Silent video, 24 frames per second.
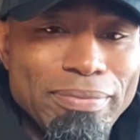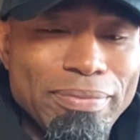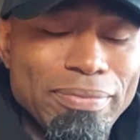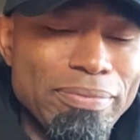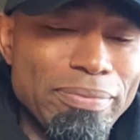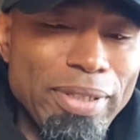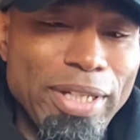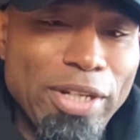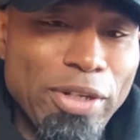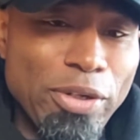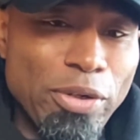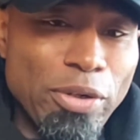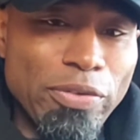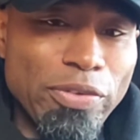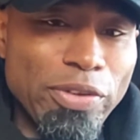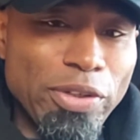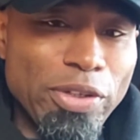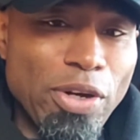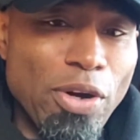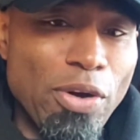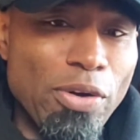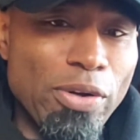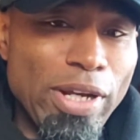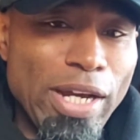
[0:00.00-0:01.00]
being in North
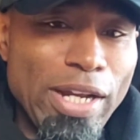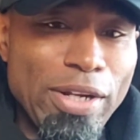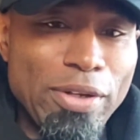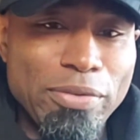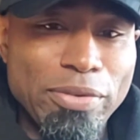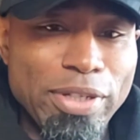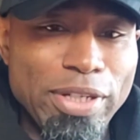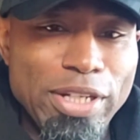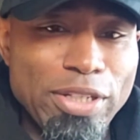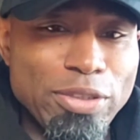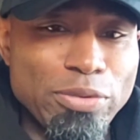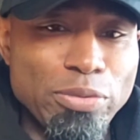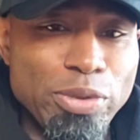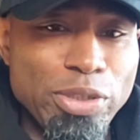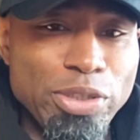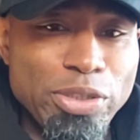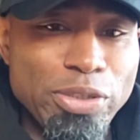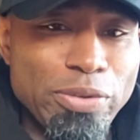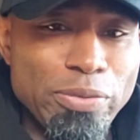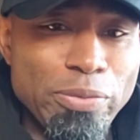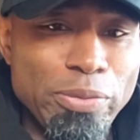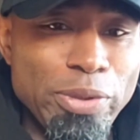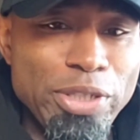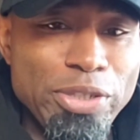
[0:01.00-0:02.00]
Dakota, I don't think that's
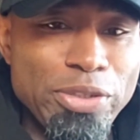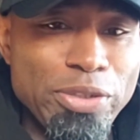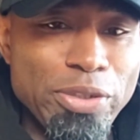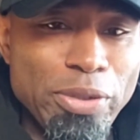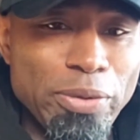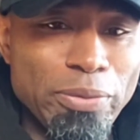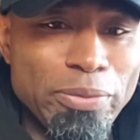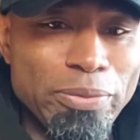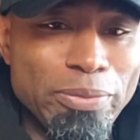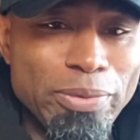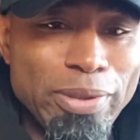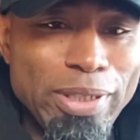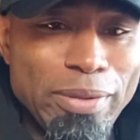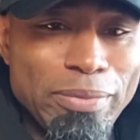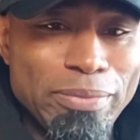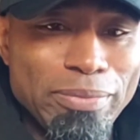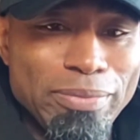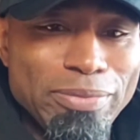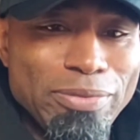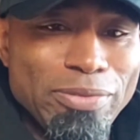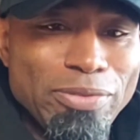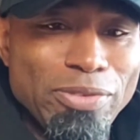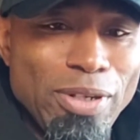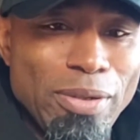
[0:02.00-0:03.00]
regional when I'm
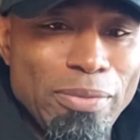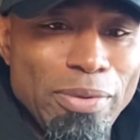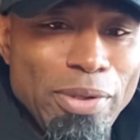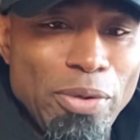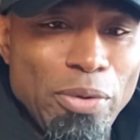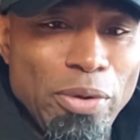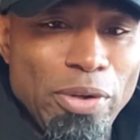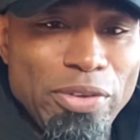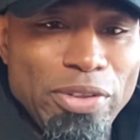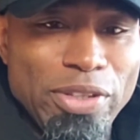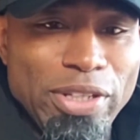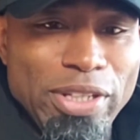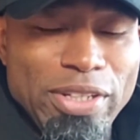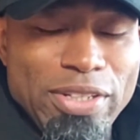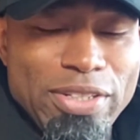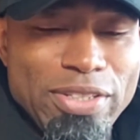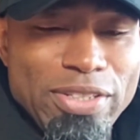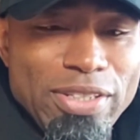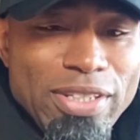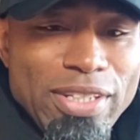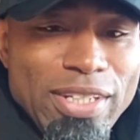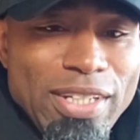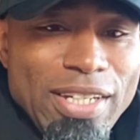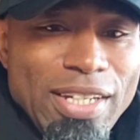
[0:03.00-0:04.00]
from the
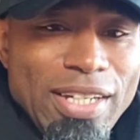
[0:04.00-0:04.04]
Northeast.